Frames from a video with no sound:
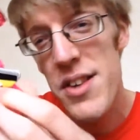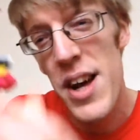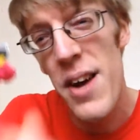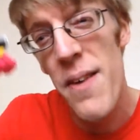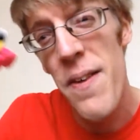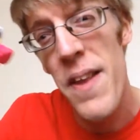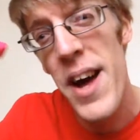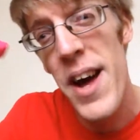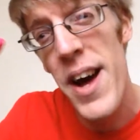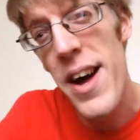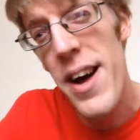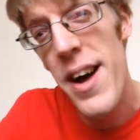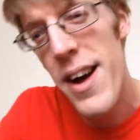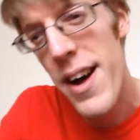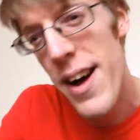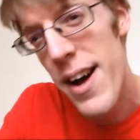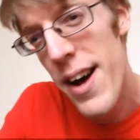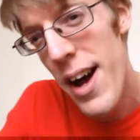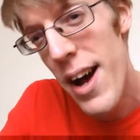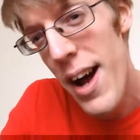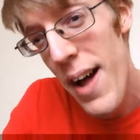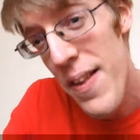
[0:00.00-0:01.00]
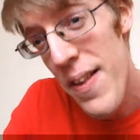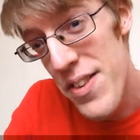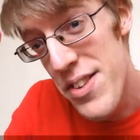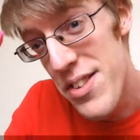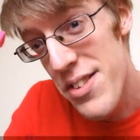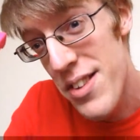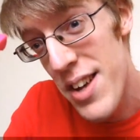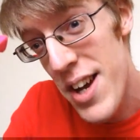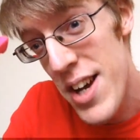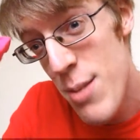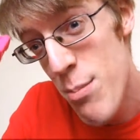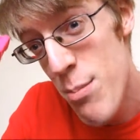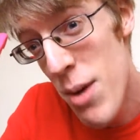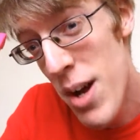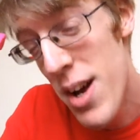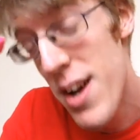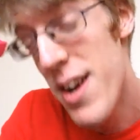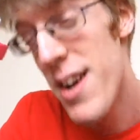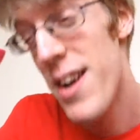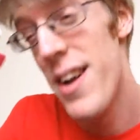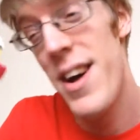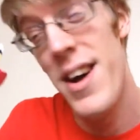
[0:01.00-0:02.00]
down there, the same.
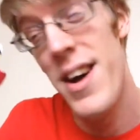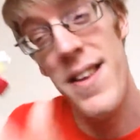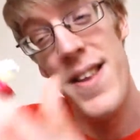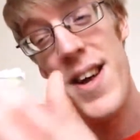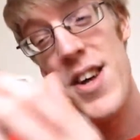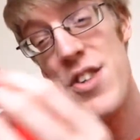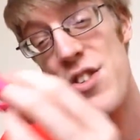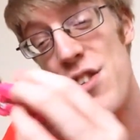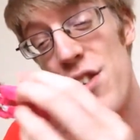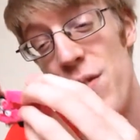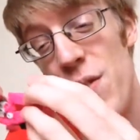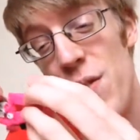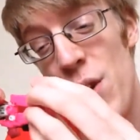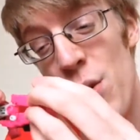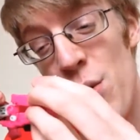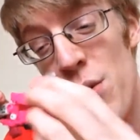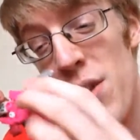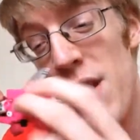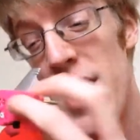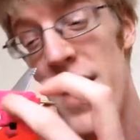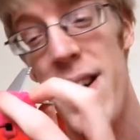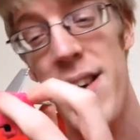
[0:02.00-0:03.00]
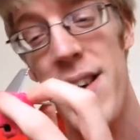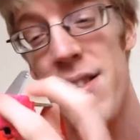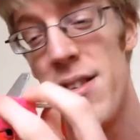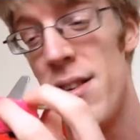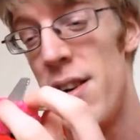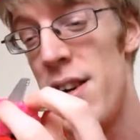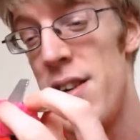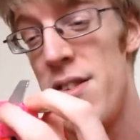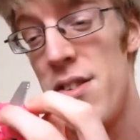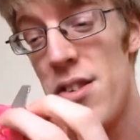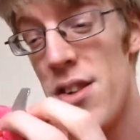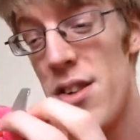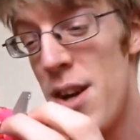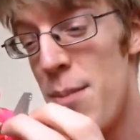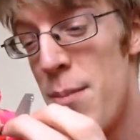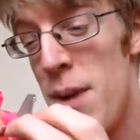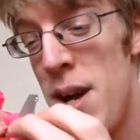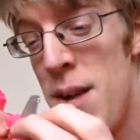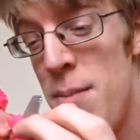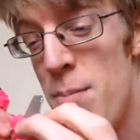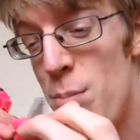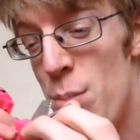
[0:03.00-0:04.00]
And that just feels, yeah, that's nice. I
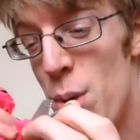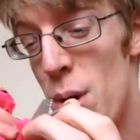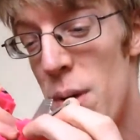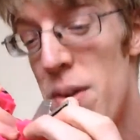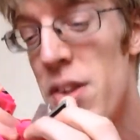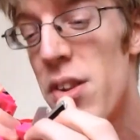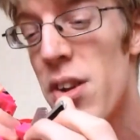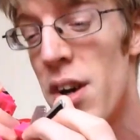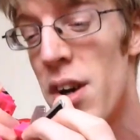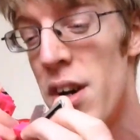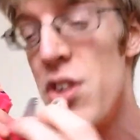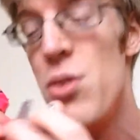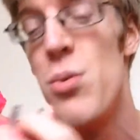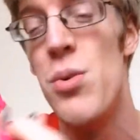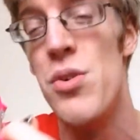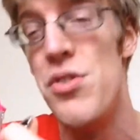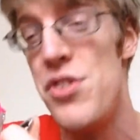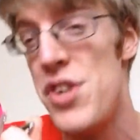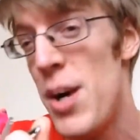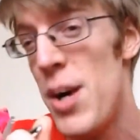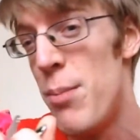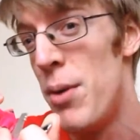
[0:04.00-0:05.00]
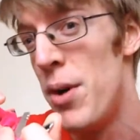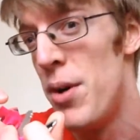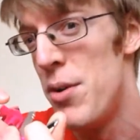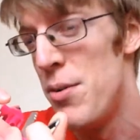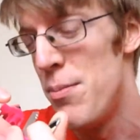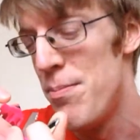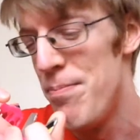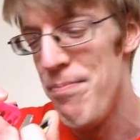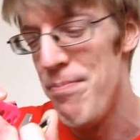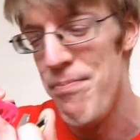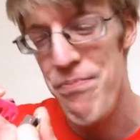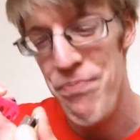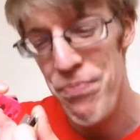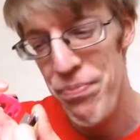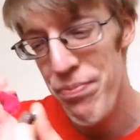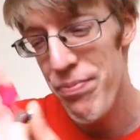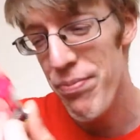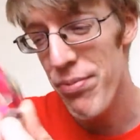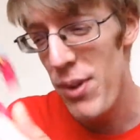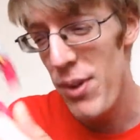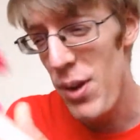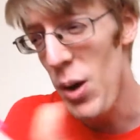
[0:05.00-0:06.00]
mean, put this guy into his jet mode.
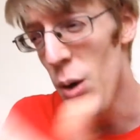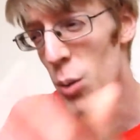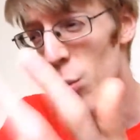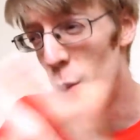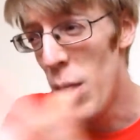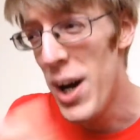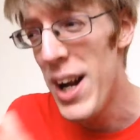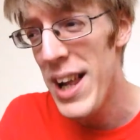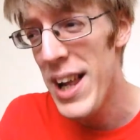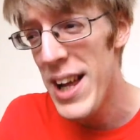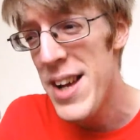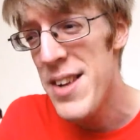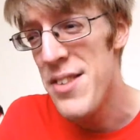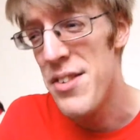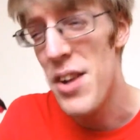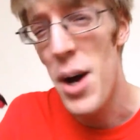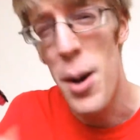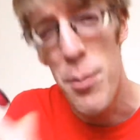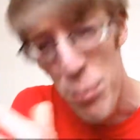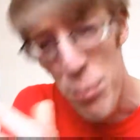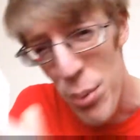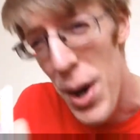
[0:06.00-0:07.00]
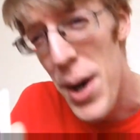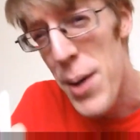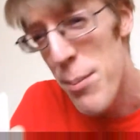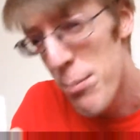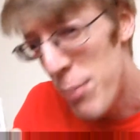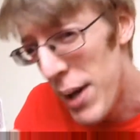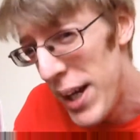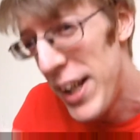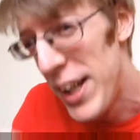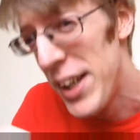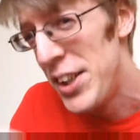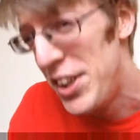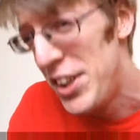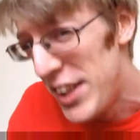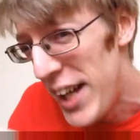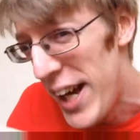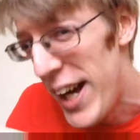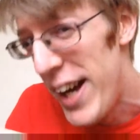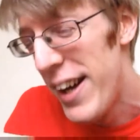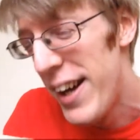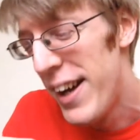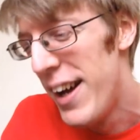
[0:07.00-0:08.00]
While it is a bright pink
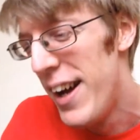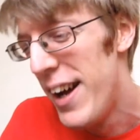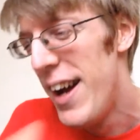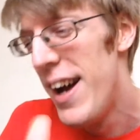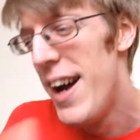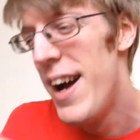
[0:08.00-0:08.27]
jet,